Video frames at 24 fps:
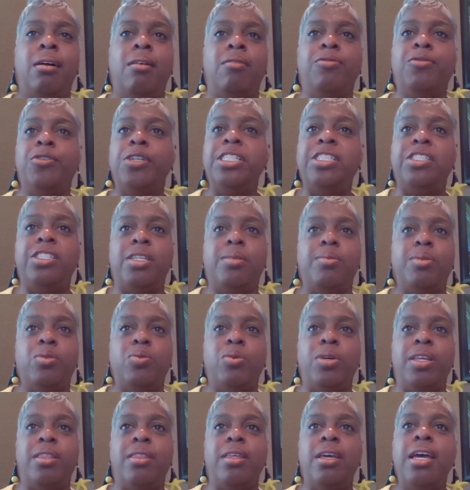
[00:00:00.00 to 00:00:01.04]
friendships
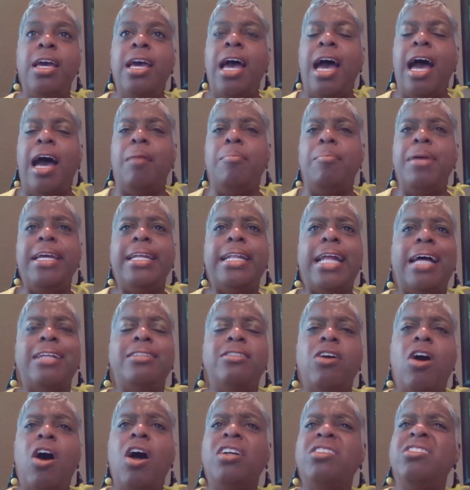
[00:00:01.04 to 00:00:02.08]
with. I may not
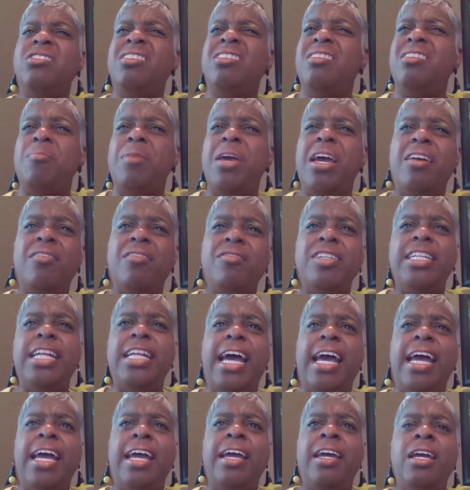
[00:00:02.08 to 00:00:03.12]
talk to them every
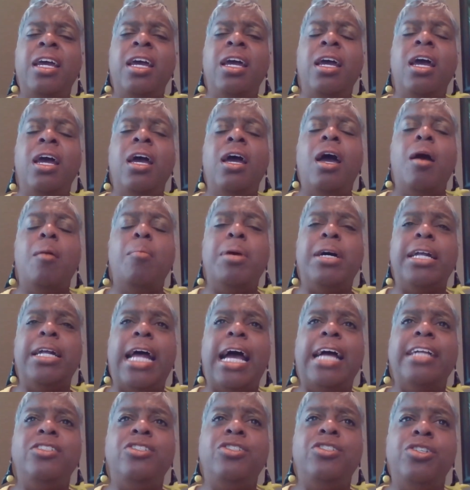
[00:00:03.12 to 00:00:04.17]
day, but
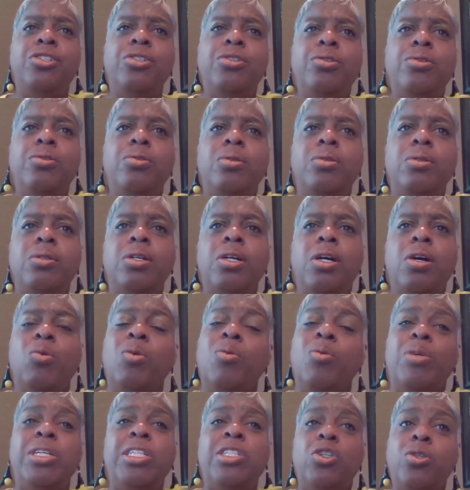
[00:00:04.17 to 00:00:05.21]
I do.
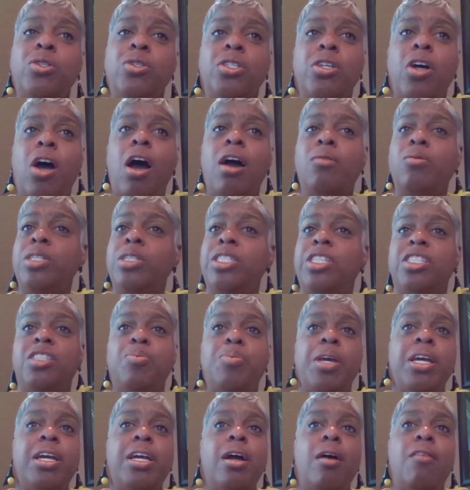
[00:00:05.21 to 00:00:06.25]
When we do talk, we just
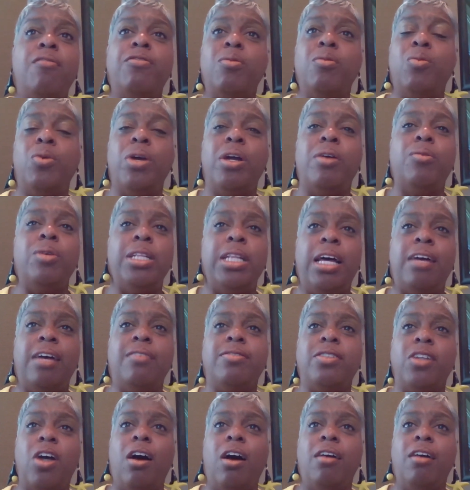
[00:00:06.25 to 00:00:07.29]
pick up from where we
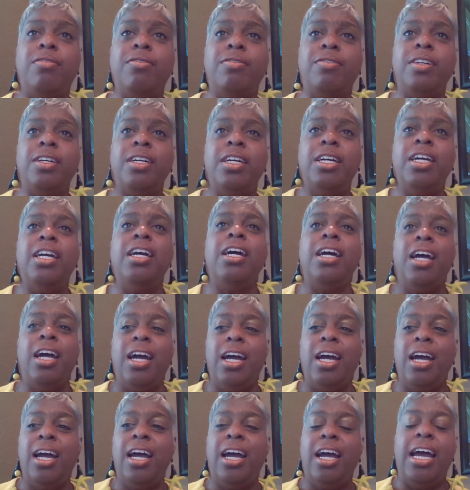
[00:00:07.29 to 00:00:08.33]
left Mm-hmm.
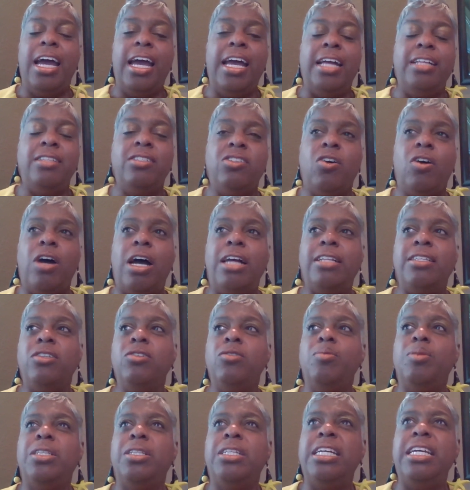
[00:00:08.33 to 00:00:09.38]
And so I do
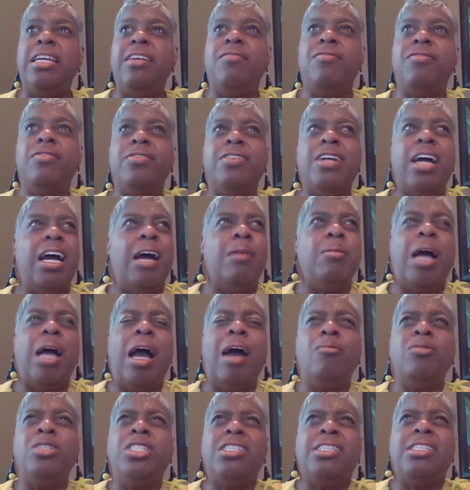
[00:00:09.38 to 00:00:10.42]
believe I
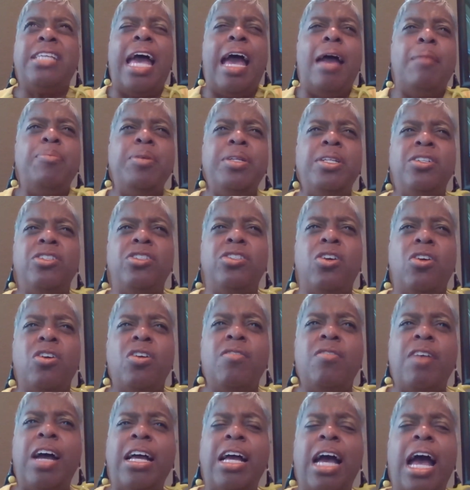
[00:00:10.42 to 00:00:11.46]
was just happy to
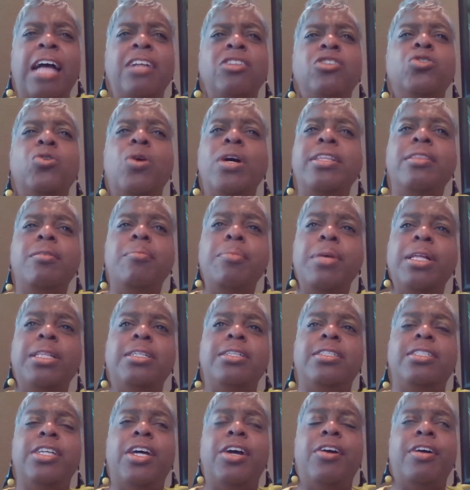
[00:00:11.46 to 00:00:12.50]
serve. I joined the
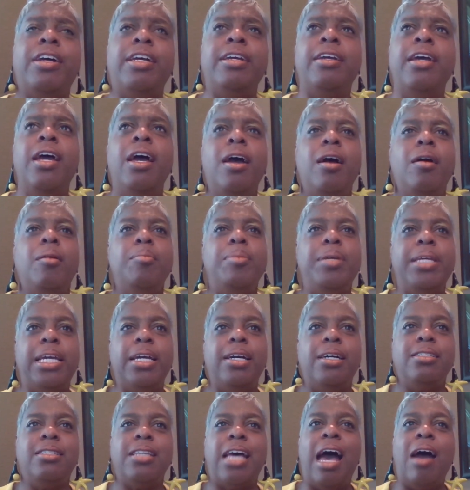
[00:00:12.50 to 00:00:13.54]
military
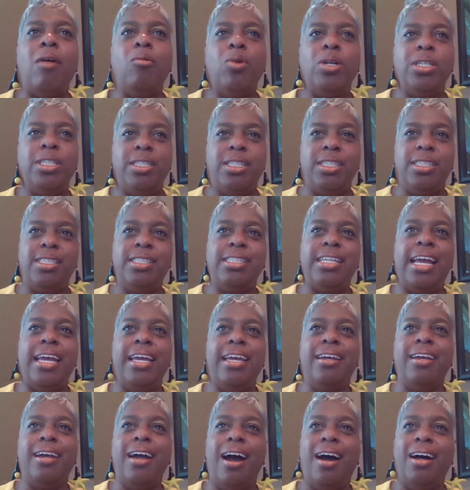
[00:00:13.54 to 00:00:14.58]
because I wanted to stay
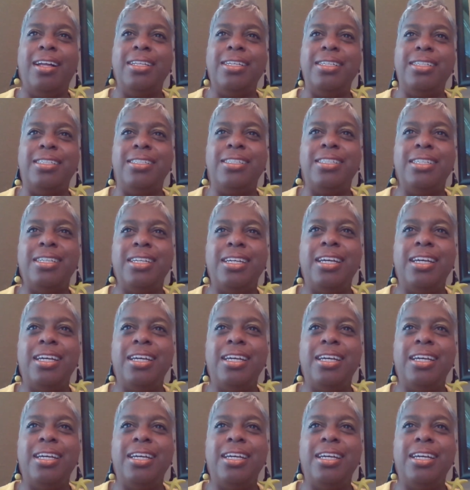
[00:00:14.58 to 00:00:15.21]
in college.